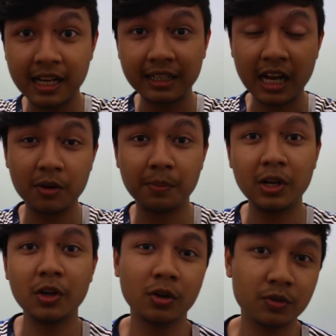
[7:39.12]
link down
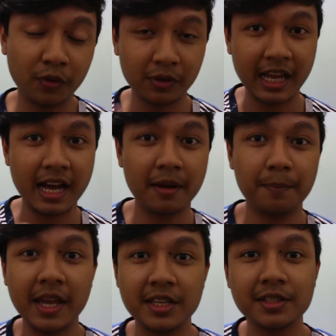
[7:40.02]
below for their
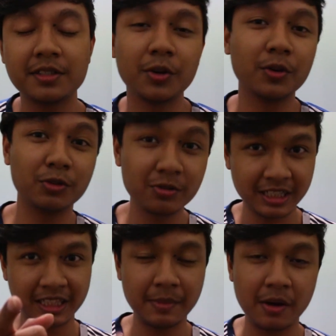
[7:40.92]
pages, so do
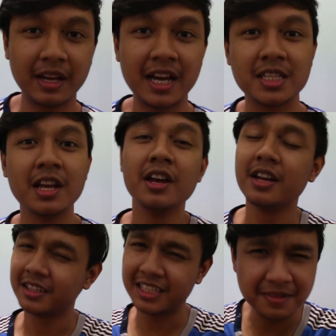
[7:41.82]
check them out, guys.
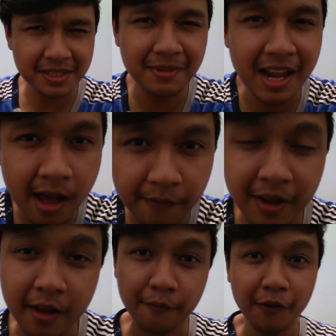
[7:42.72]
Give some love,
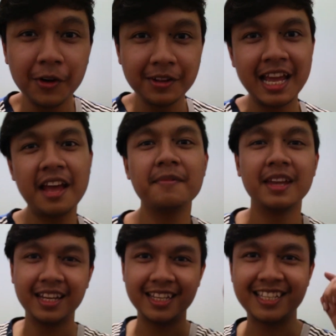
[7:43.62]
follow them.
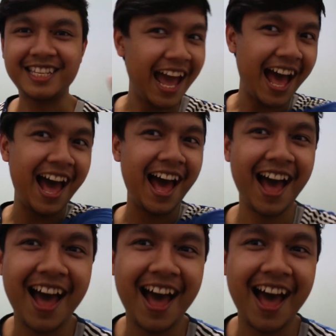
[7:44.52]
Yeah!